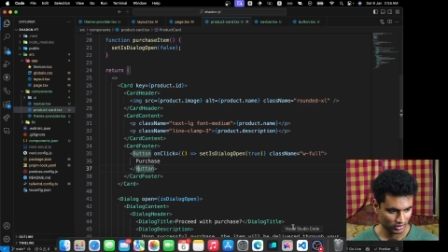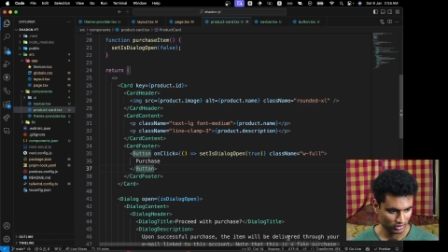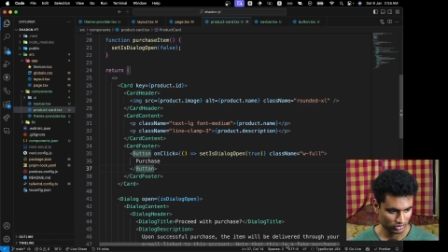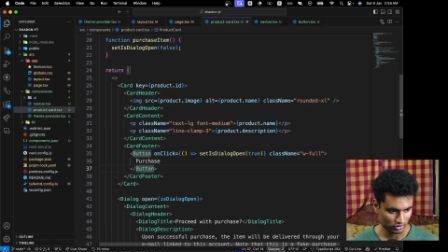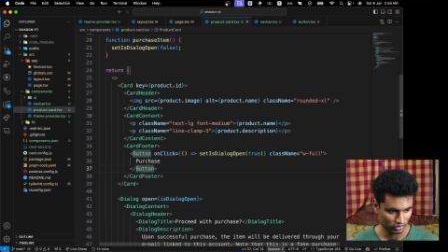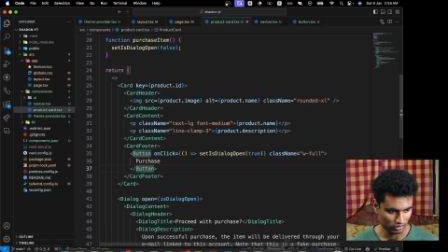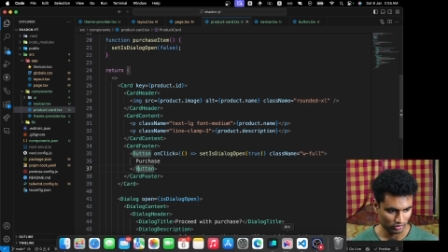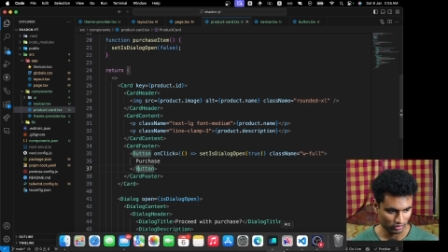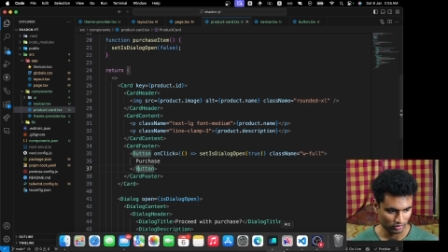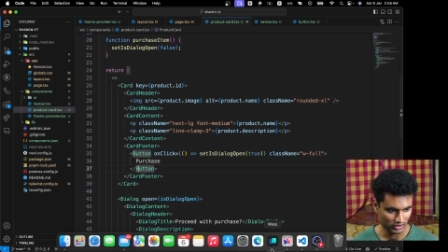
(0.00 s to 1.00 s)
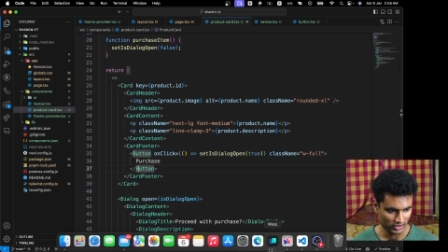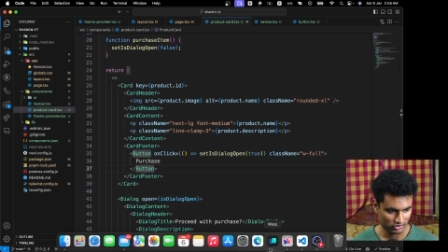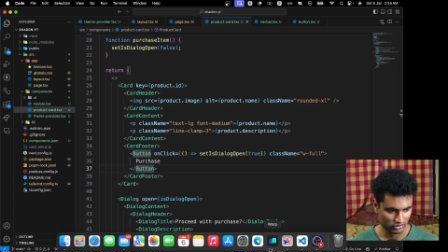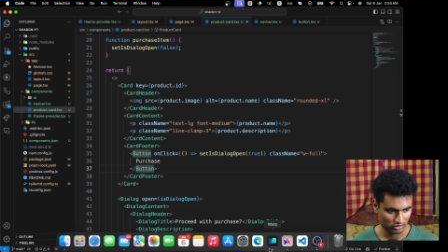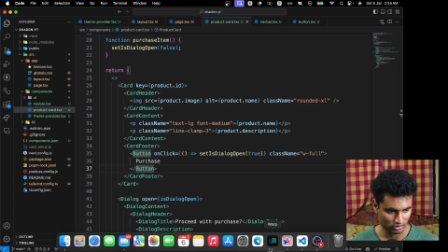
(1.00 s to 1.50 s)
So
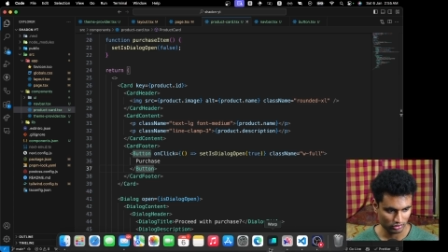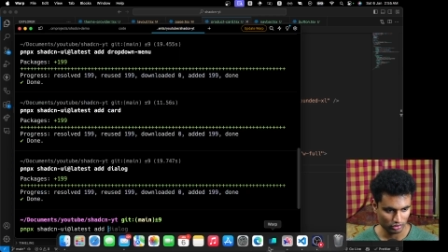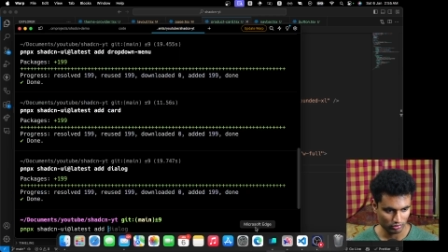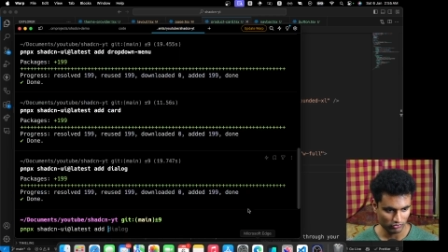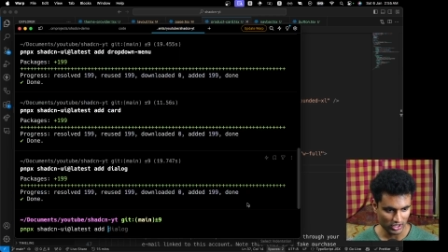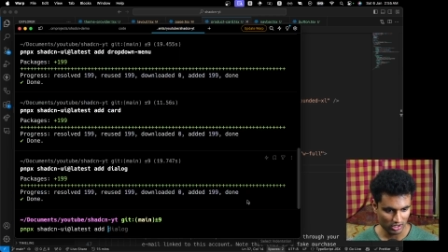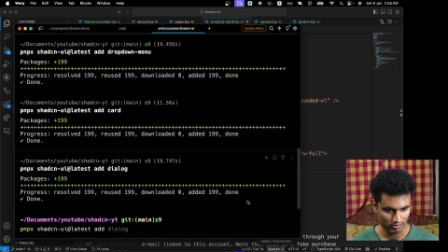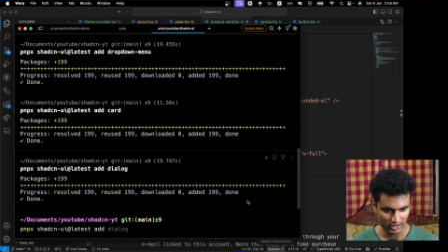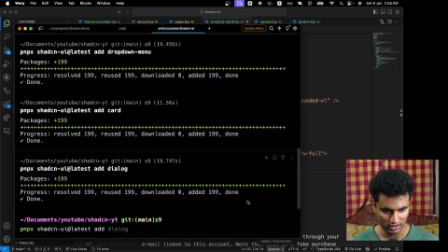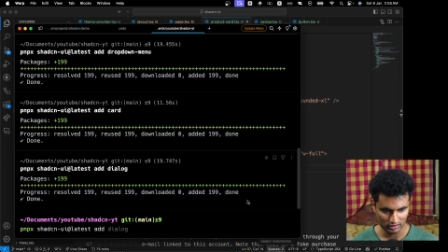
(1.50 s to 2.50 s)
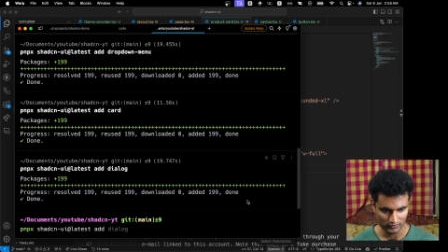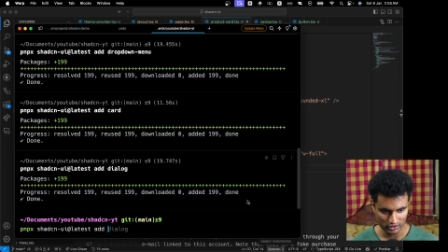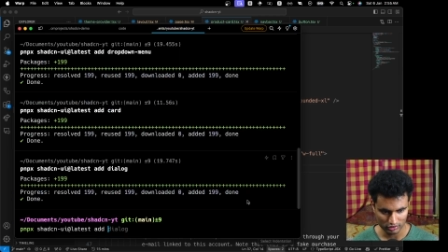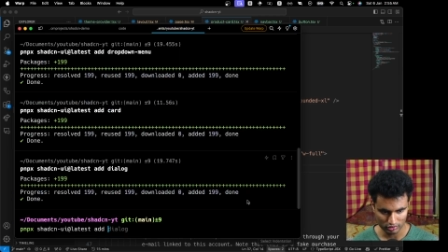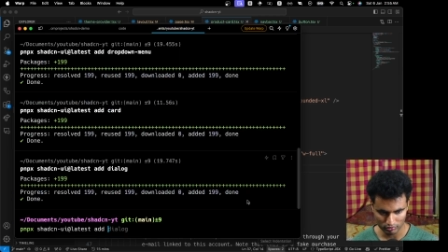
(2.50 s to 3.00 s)
let's go to warp, and we are
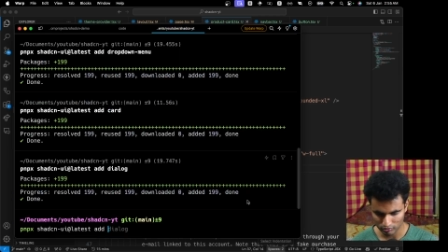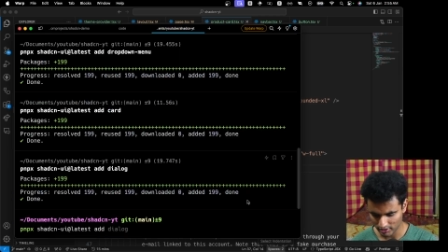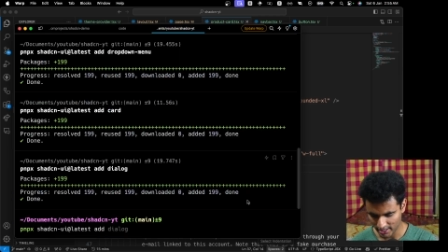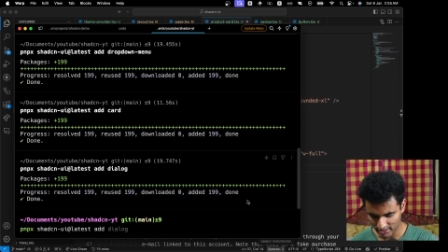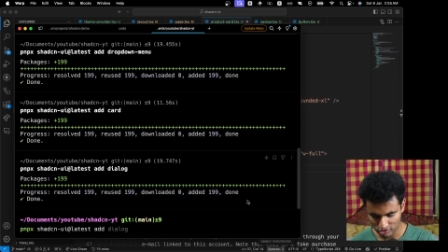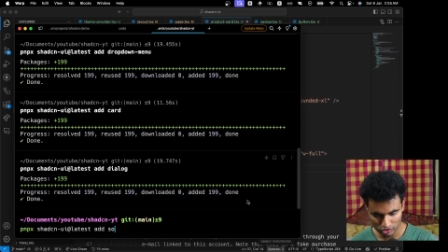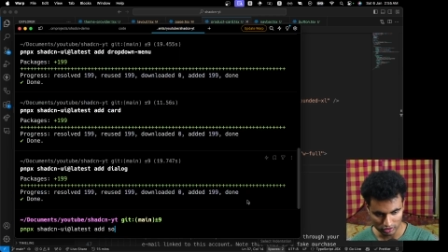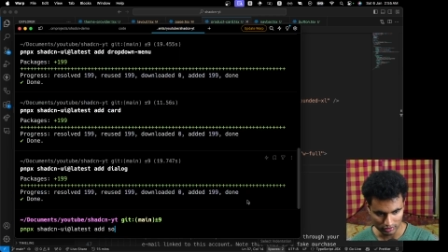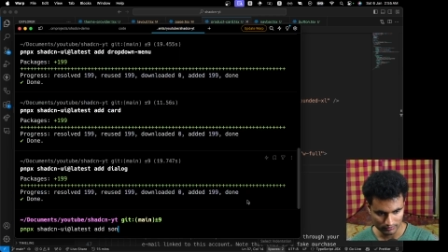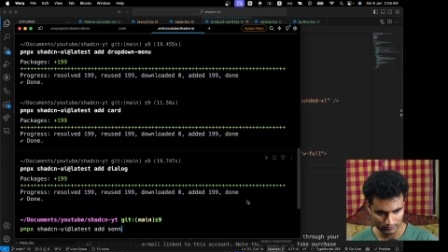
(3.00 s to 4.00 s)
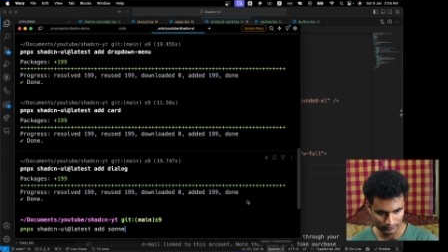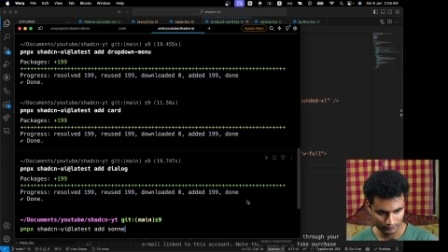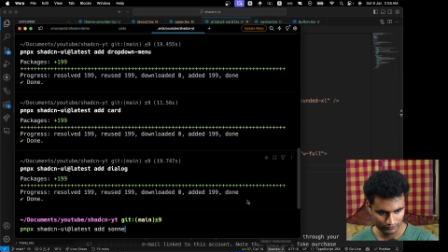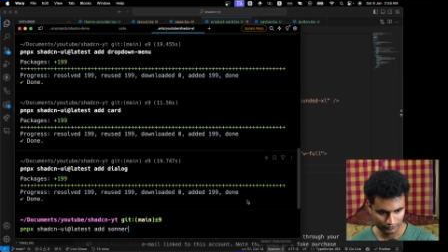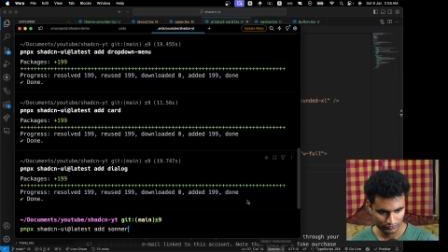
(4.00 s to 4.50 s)
going to add Sonar.
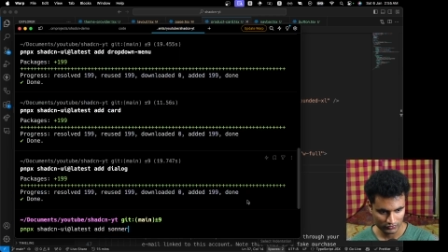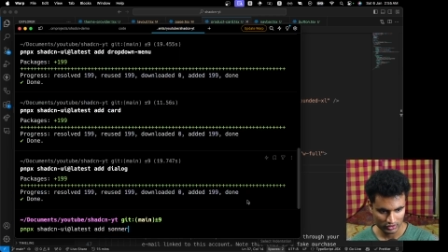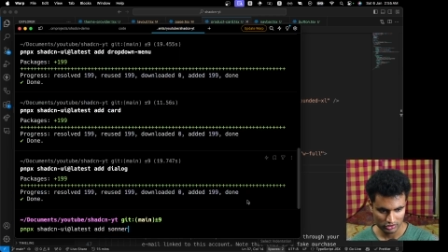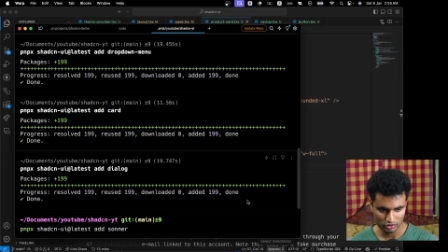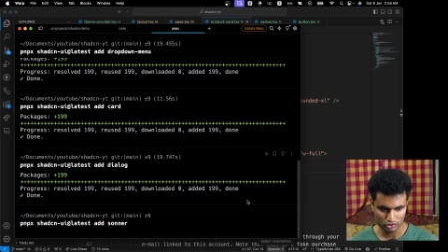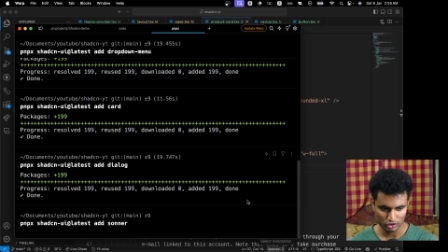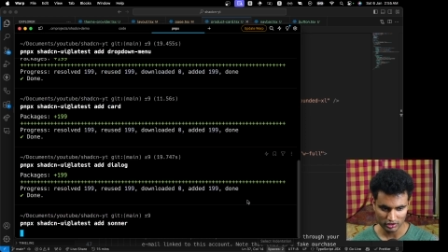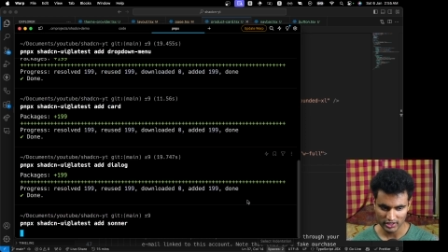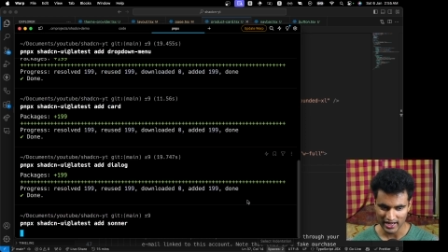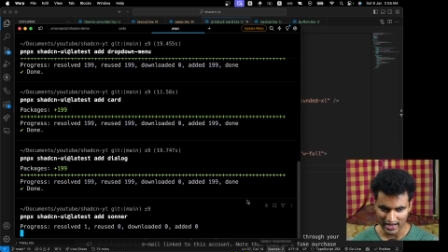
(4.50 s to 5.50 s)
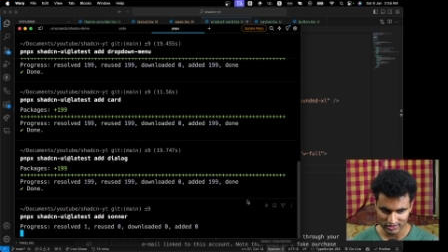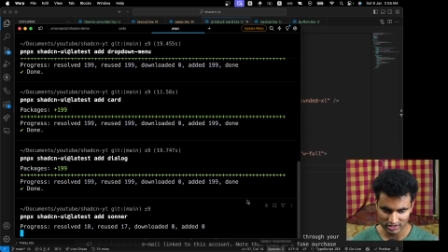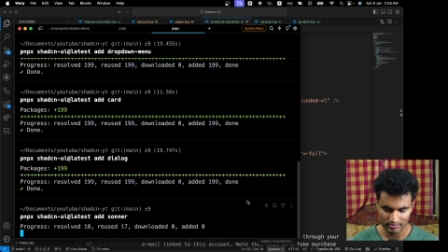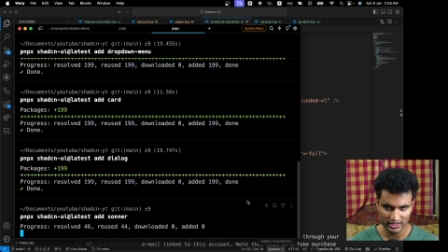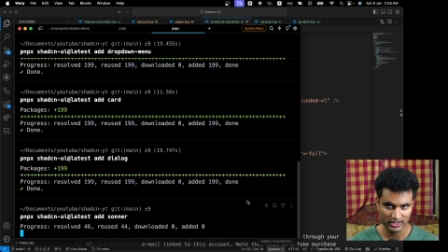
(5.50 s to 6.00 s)
So Sonar has a
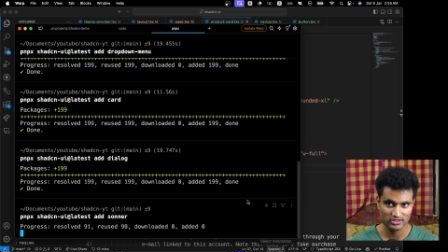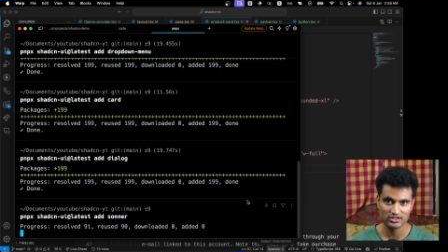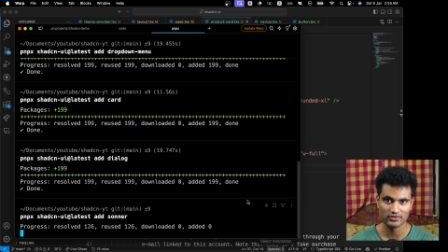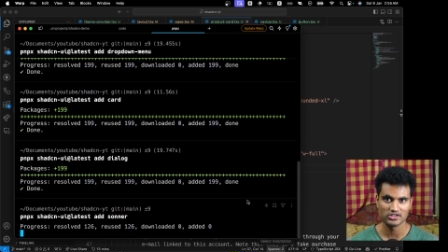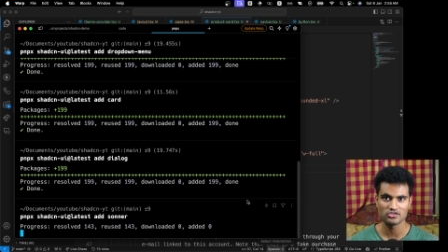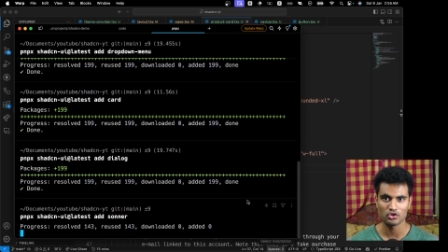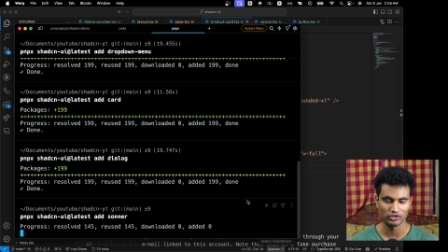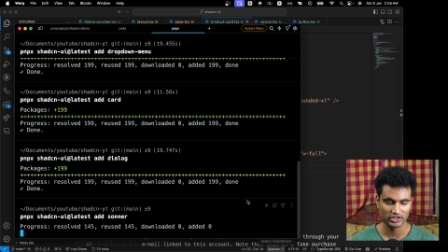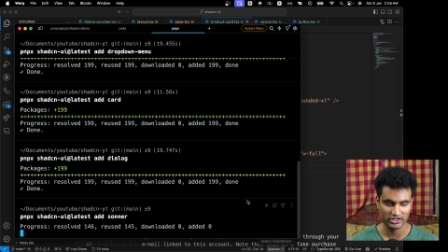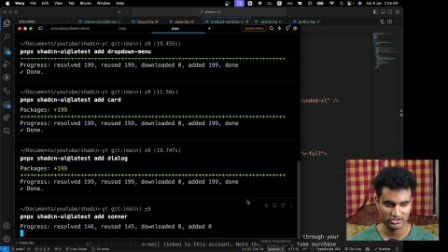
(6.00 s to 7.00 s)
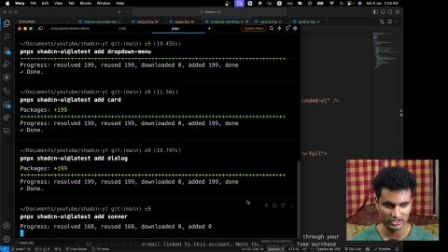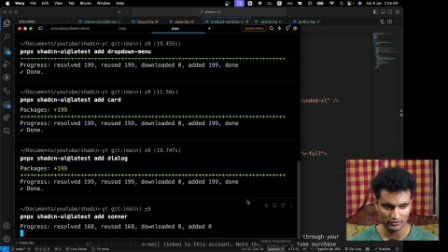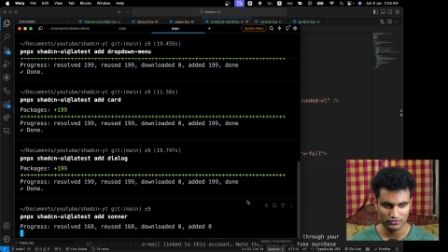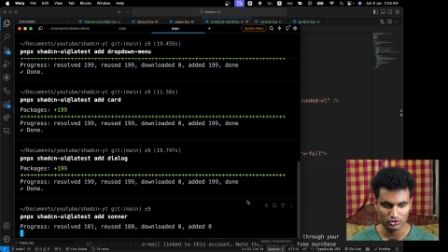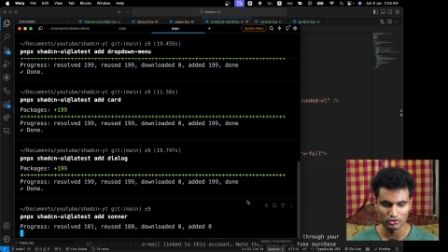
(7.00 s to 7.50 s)
dependency which is Sonar itself,
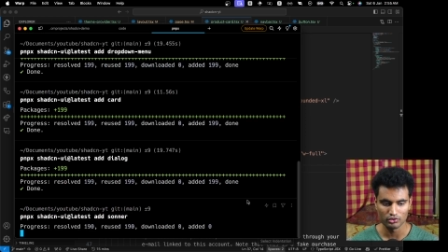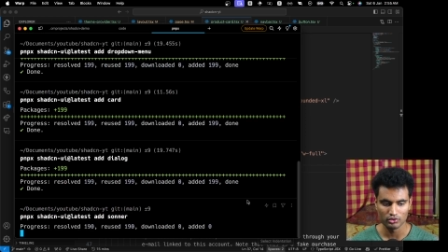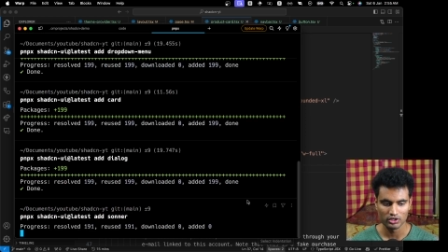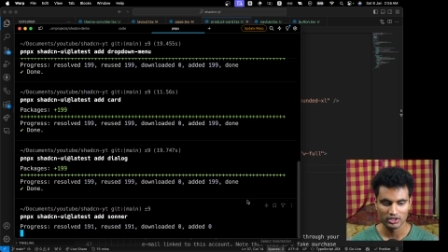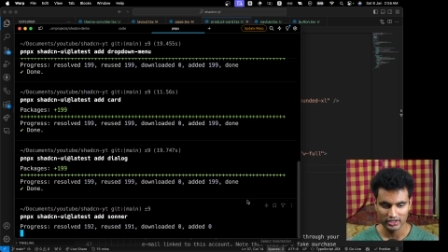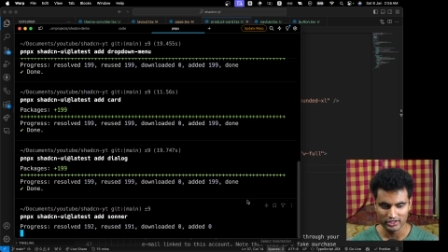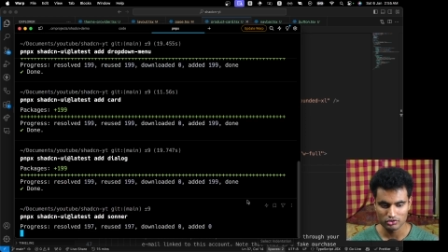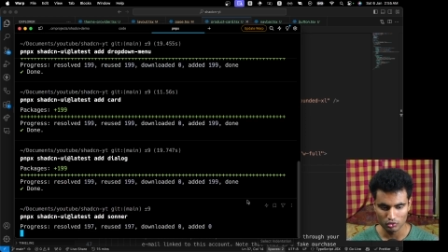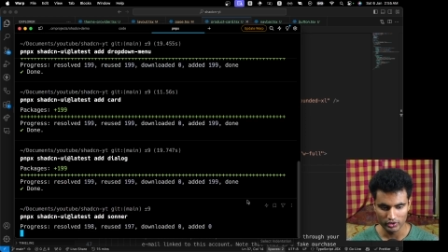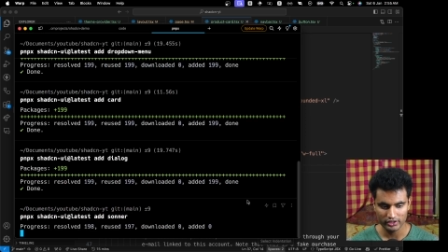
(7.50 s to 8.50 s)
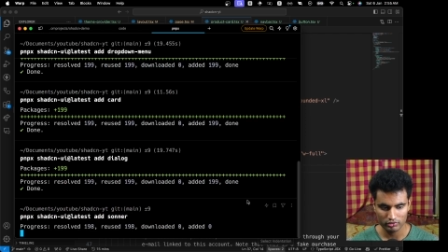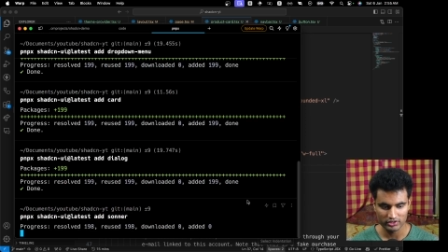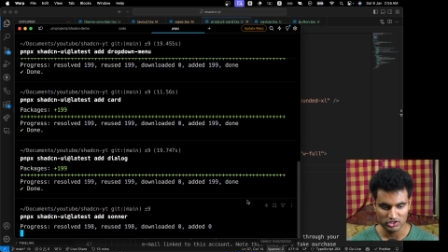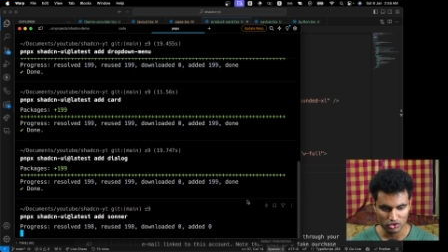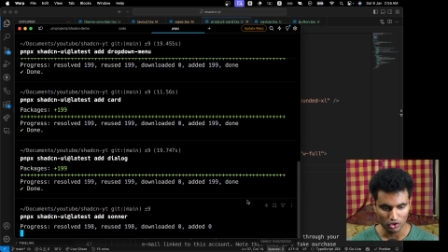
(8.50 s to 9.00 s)
so it's going to
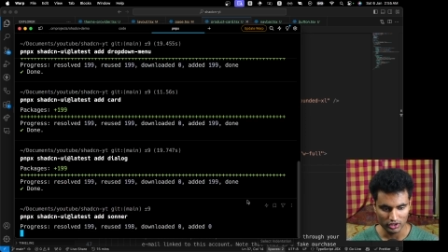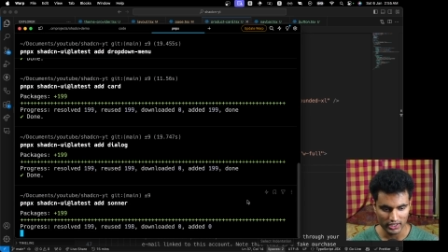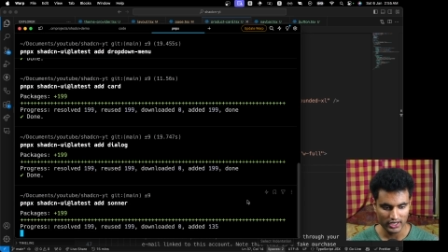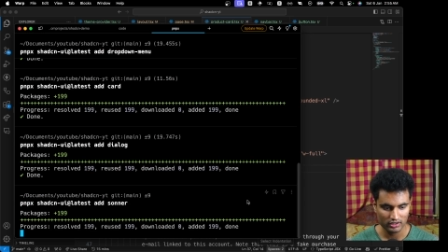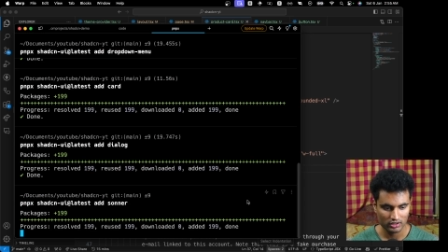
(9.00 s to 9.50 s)
install that.